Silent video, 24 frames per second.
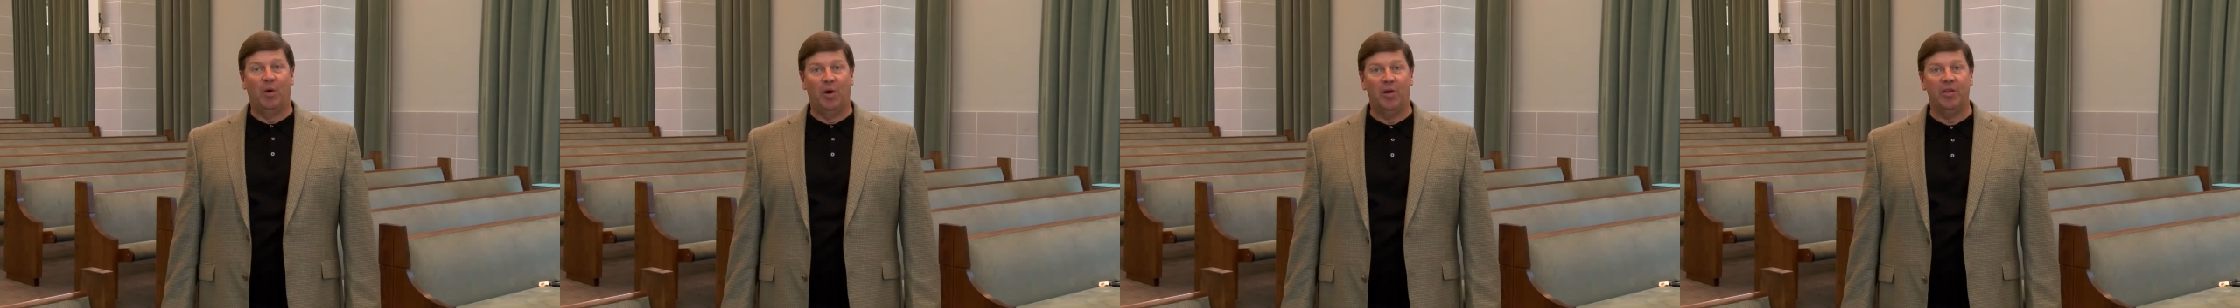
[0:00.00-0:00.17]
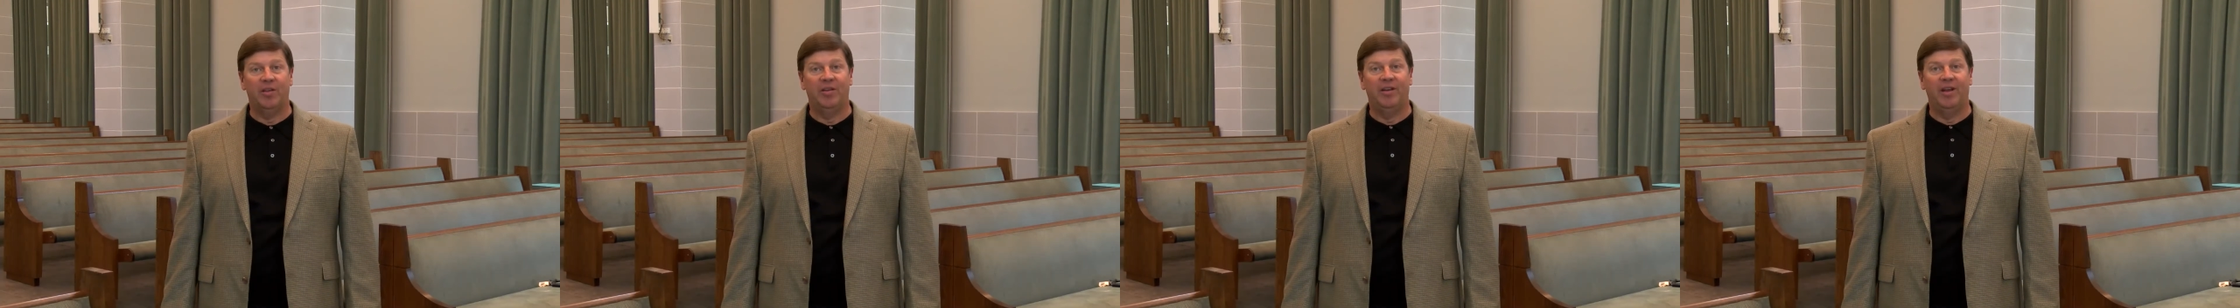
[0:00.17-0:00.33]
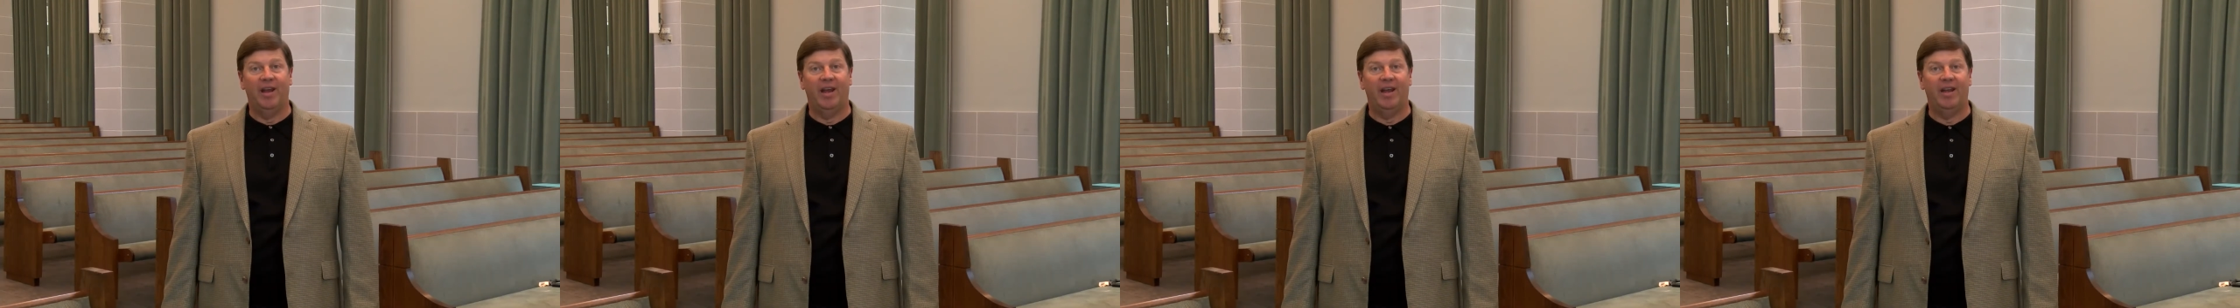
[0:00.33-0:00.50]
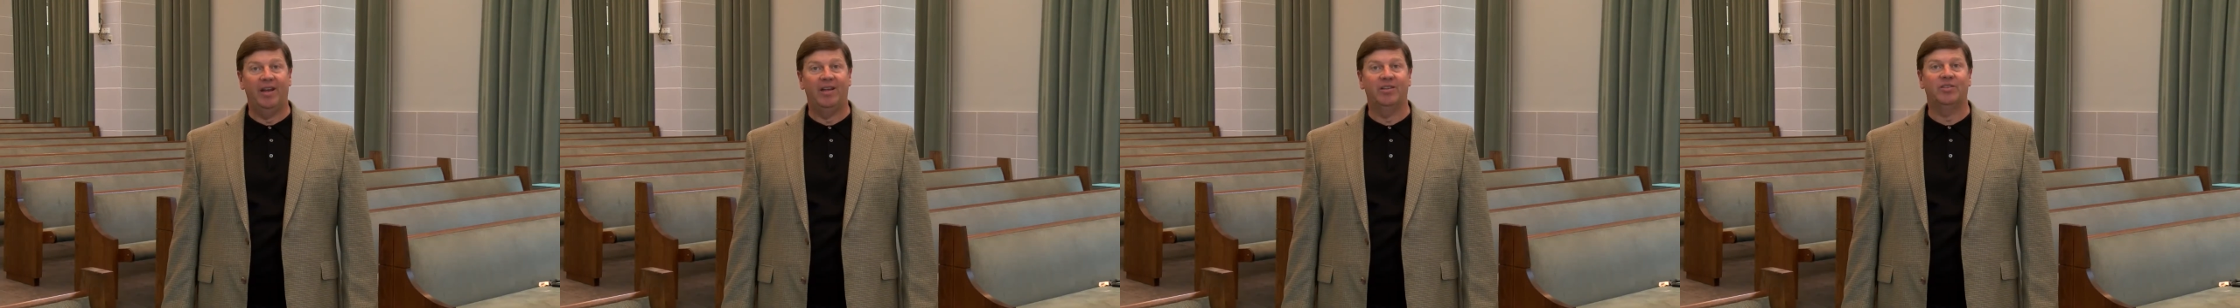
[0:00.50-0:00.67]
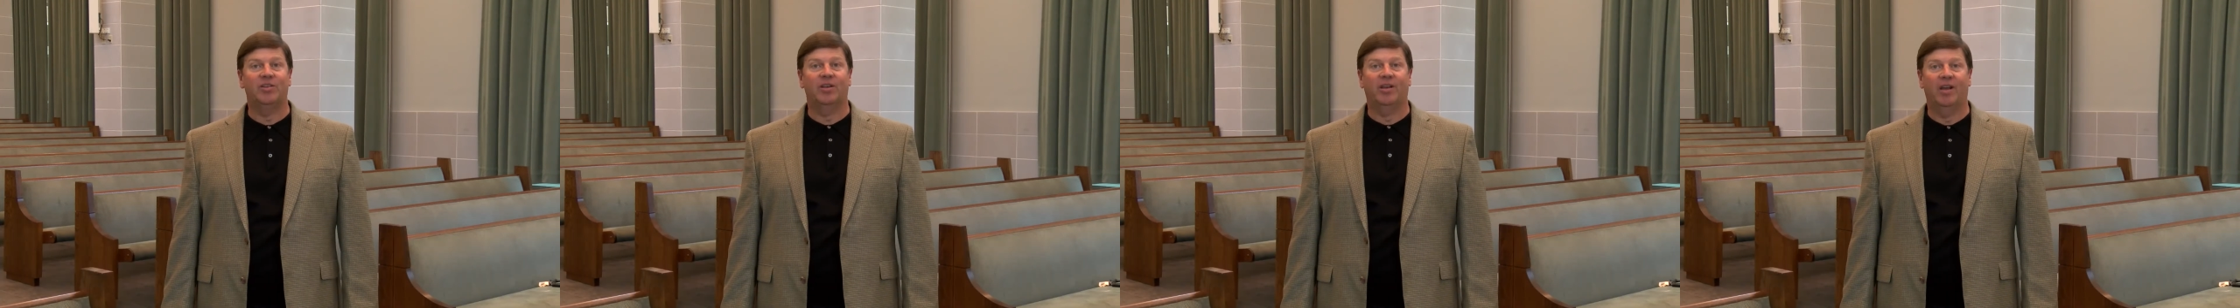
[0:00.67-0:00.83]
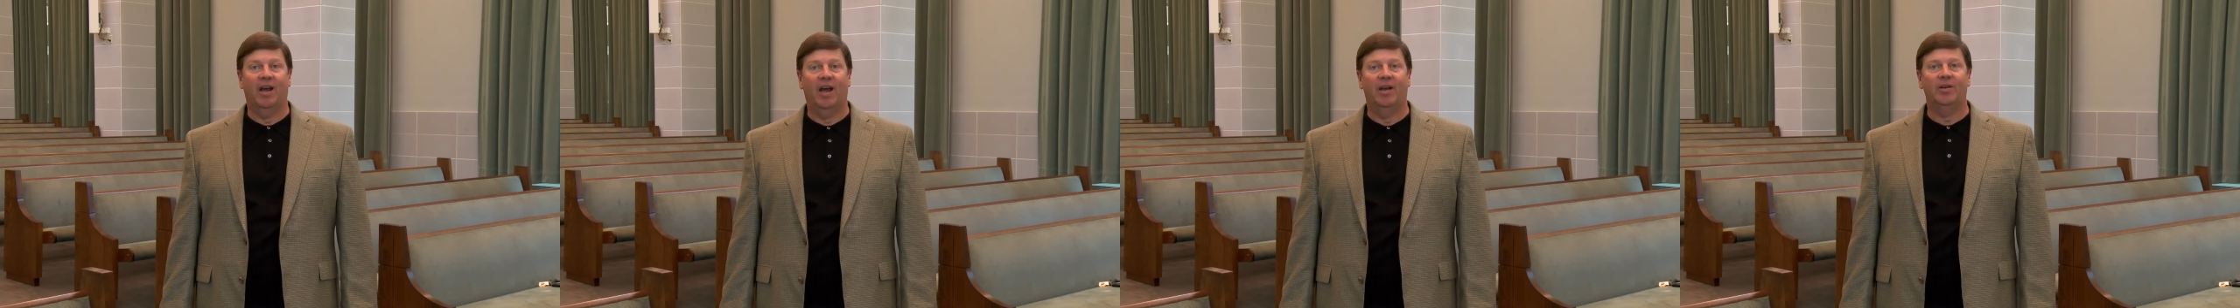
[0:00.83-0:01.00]
birthday
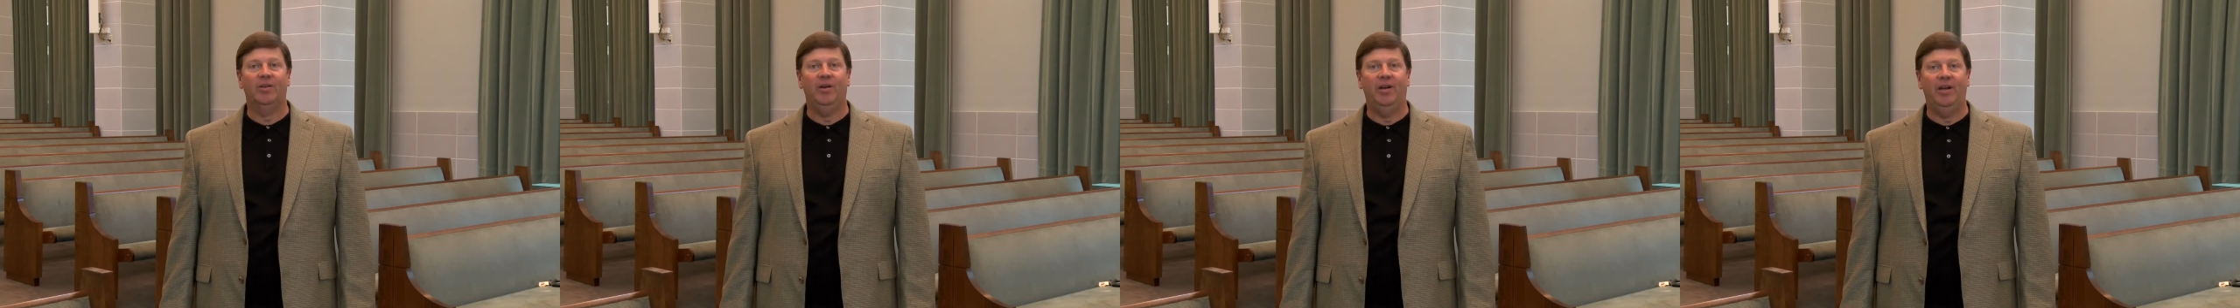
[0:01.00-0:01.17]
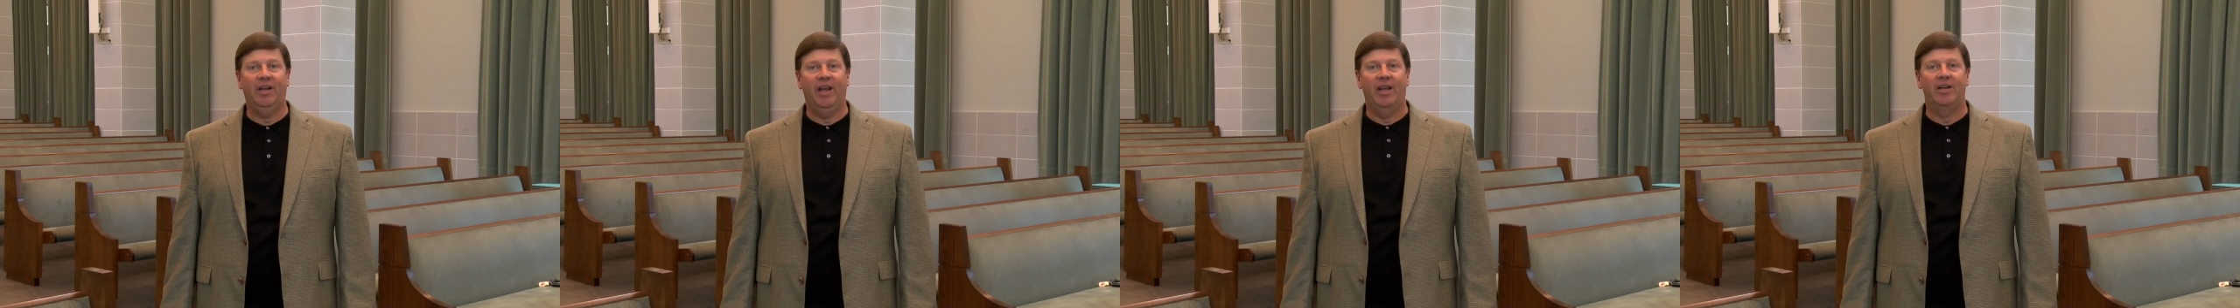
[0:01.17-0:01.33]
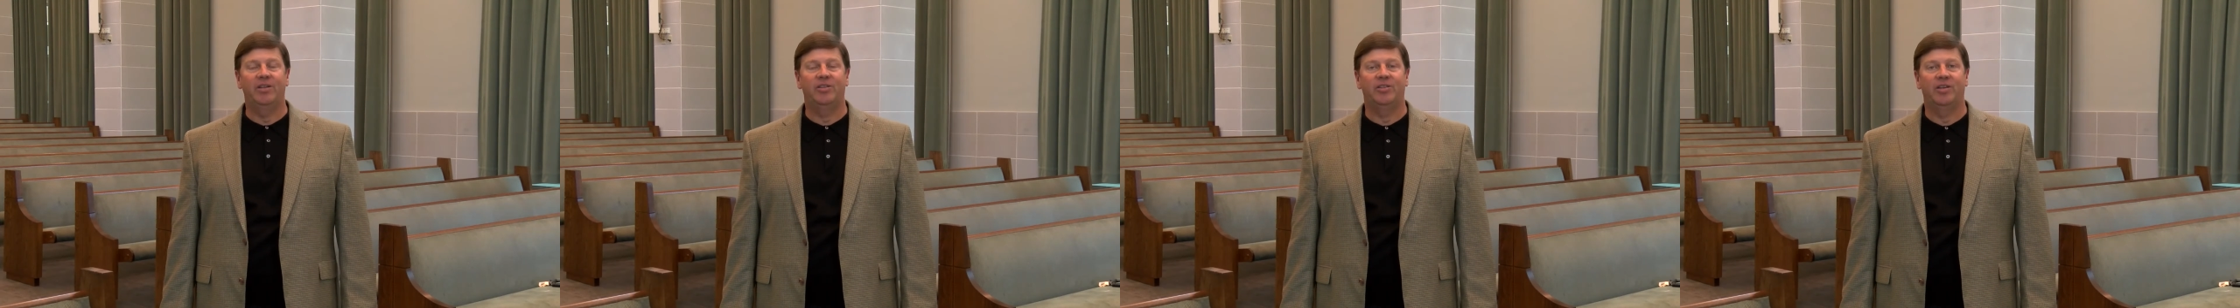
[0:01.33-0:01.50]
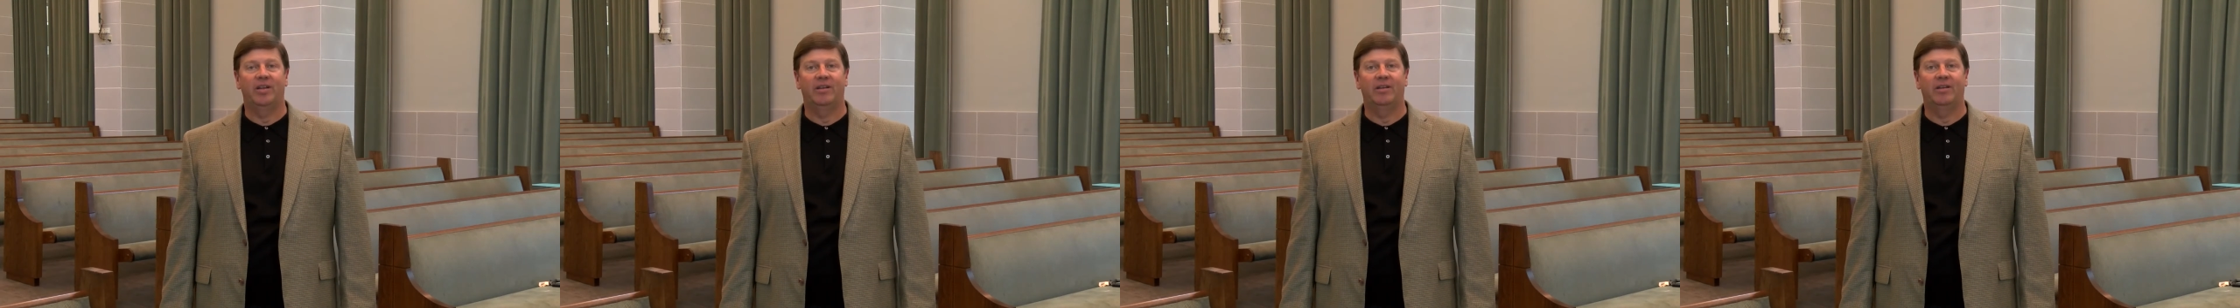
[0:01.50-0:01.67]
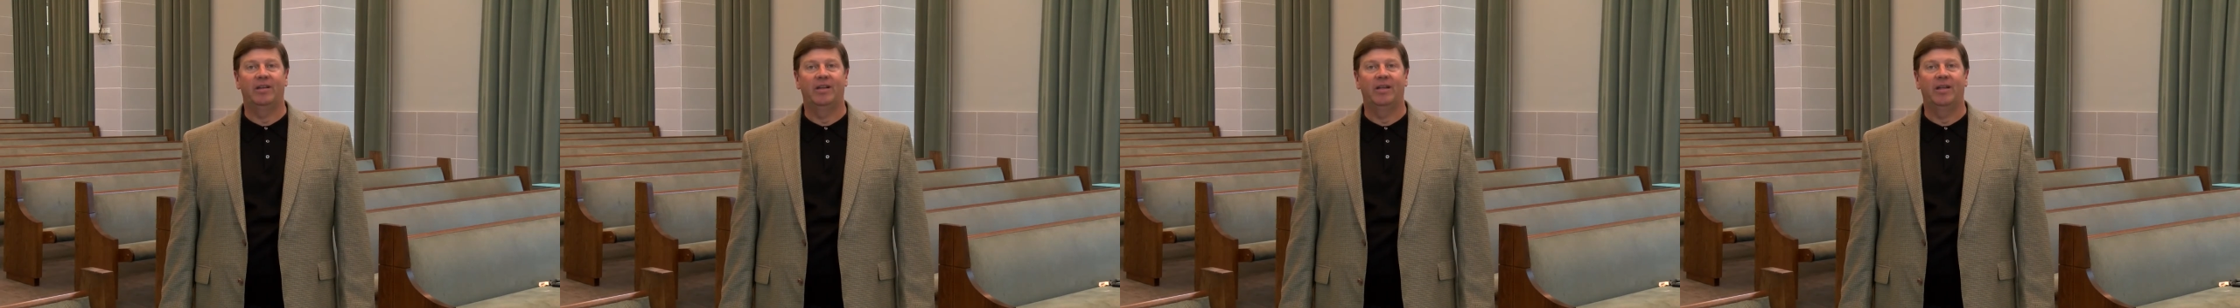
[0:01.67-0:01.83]
as a congregation,